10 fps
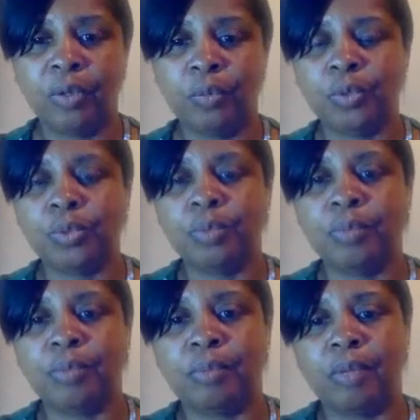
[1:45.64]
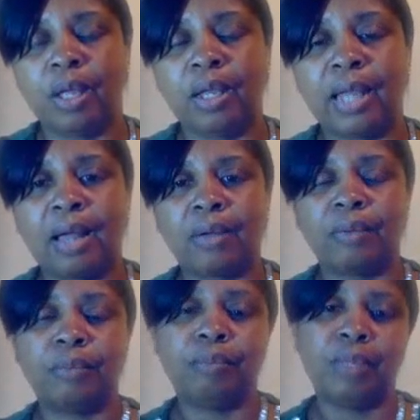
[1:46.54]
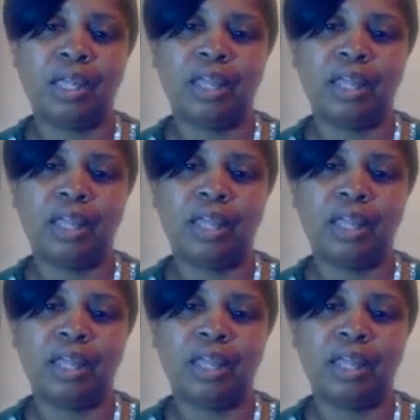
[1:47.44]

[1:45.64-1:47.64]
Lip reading: which would allow me